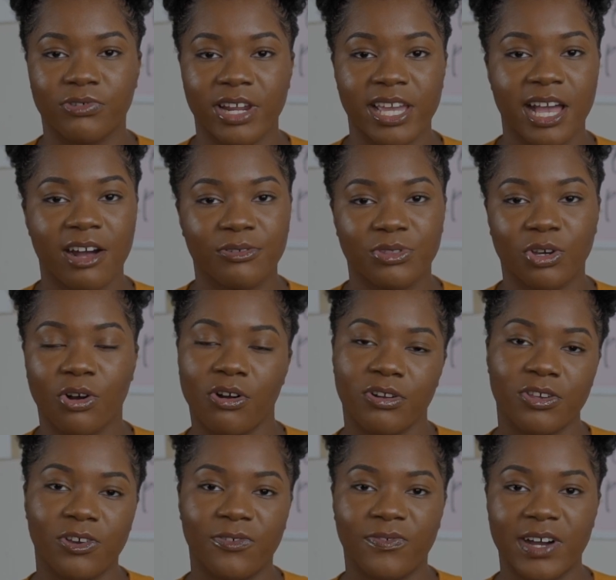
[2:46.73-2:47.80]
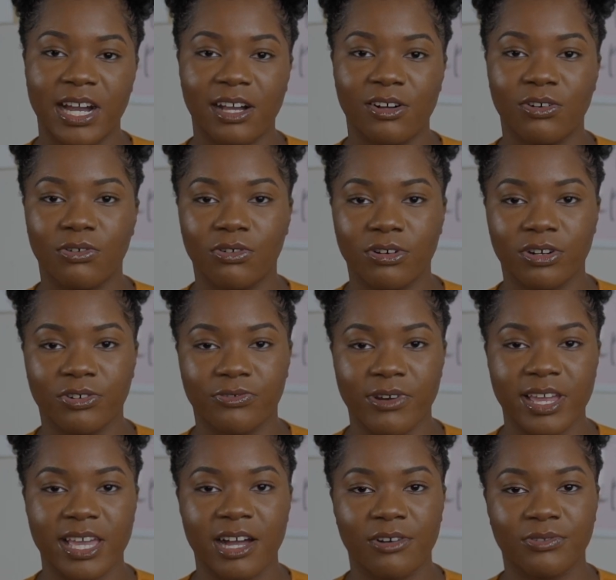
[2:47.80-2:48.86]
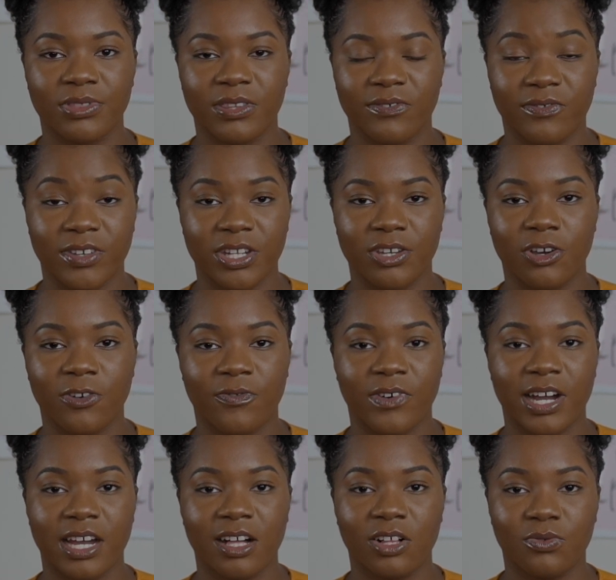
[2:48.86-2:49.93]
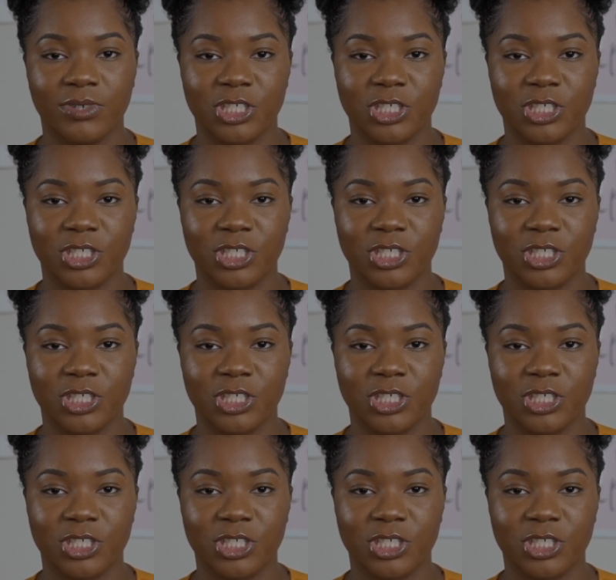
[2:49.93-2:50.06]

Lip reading: gray out the audio file or gray out the video file,